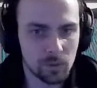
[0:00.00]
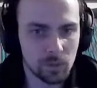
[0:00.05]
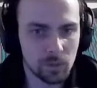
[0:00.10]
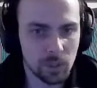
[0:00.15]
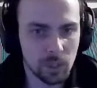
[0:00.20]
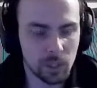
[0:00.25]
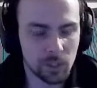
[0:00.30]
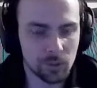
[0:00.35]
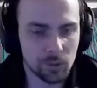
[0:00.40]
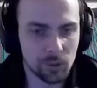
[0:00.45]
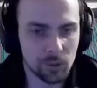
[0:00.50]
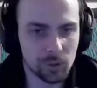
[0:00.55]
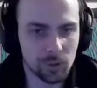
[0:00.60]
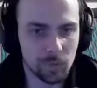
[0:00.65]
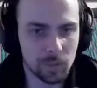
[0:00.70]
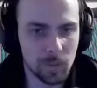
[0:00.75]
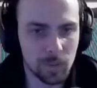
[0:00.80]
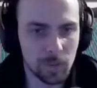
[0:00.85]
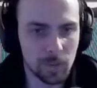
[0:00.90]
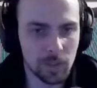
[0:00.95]
And a lot
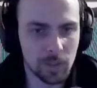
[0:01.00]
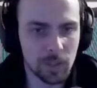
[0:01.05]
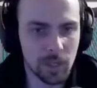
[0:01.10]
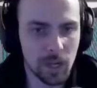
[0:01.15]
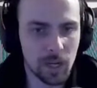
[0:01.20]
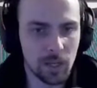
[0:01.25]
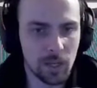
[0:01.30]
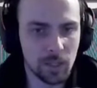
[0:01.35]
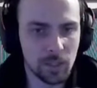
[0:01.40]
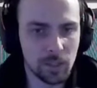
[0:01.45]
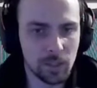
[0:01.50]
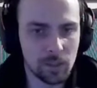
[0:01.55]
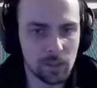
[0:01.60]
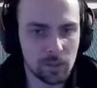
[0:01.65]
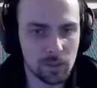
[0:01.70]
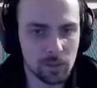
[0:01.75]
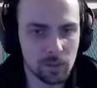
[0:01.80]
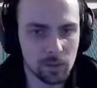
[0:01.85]
of people that are leads